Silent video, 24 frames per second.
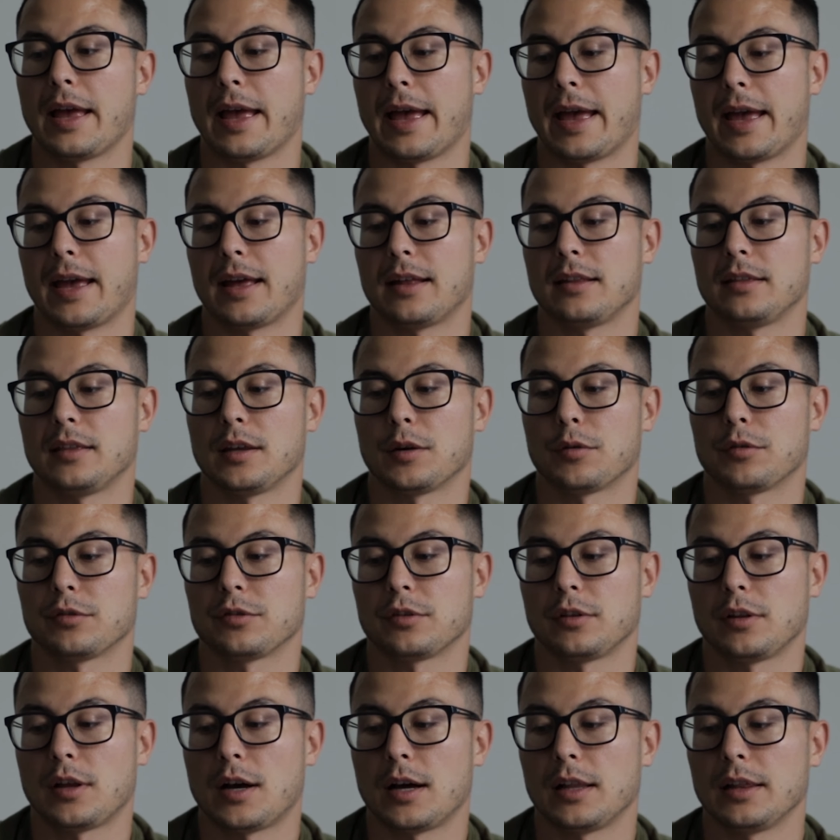and there was
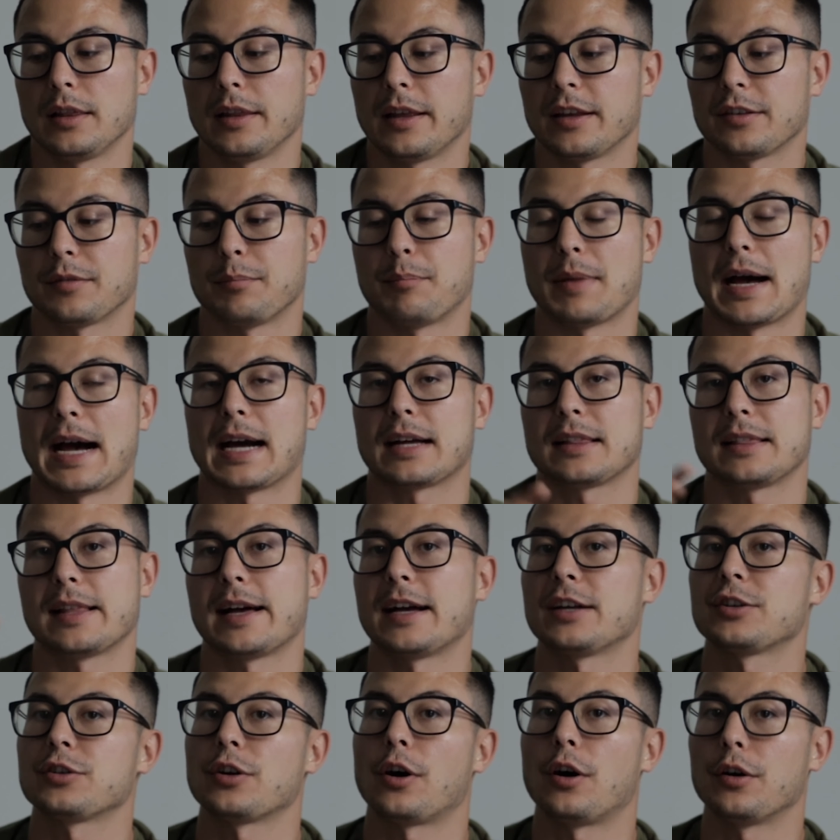a lot less backlash